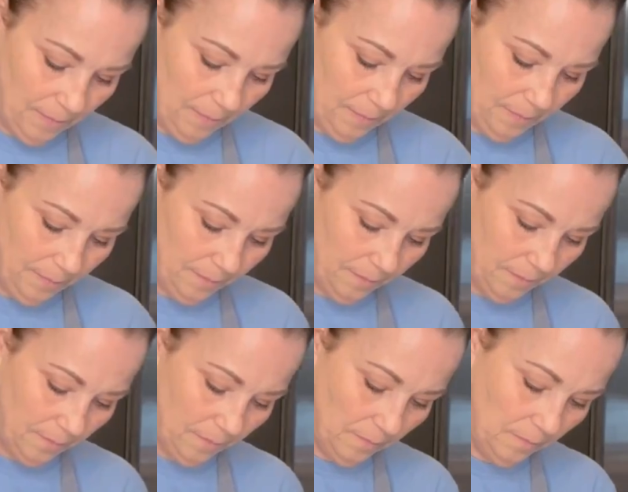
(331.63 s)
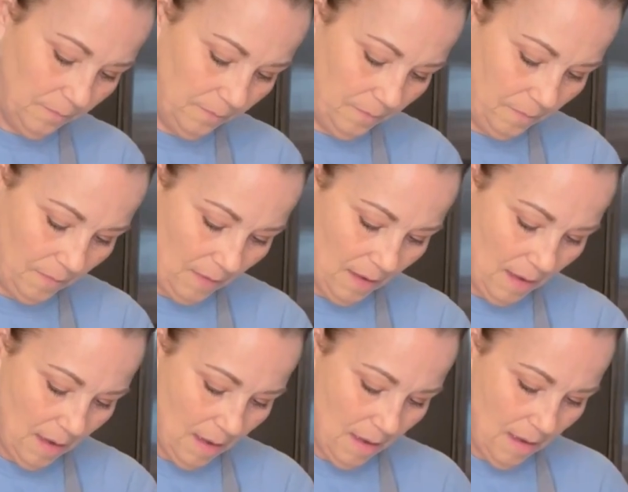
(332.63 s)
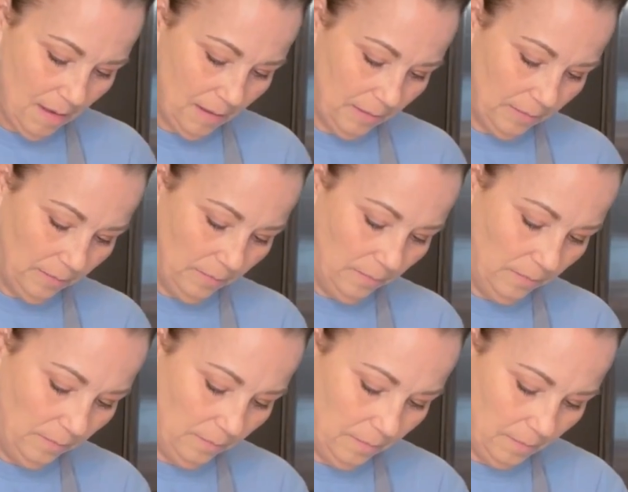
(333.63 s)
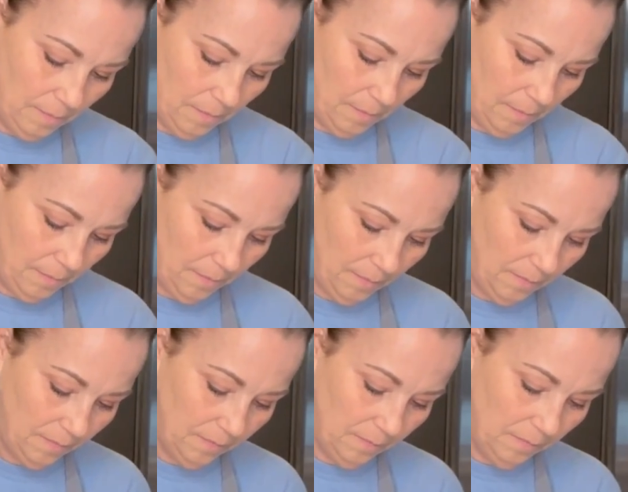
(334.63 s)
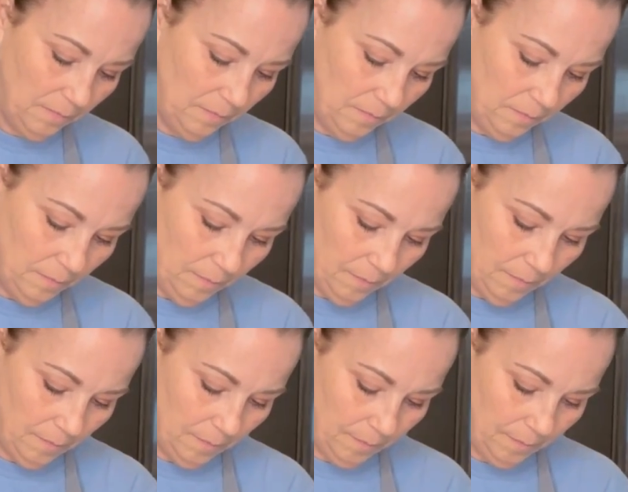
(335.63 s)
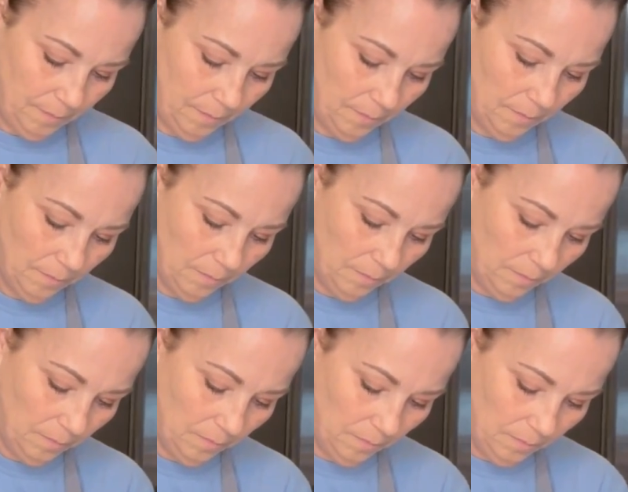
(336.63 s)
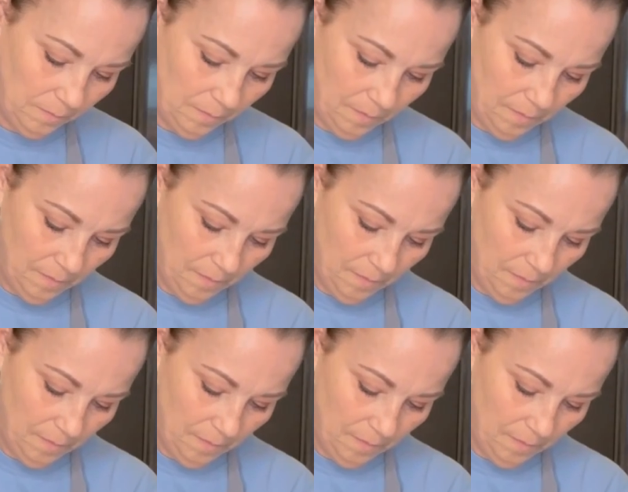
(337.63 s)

(silence)